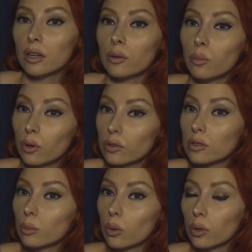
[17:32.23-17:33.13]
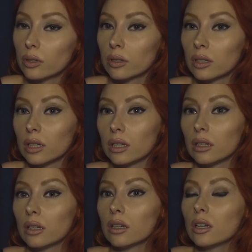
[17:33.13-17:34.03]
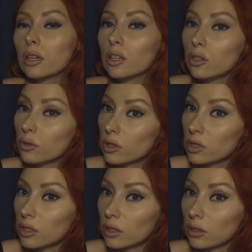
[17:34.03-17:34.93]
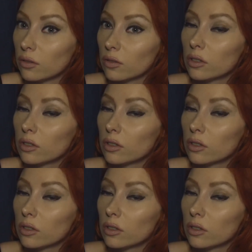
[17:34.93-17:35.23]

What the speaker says: And most importantly, you deserve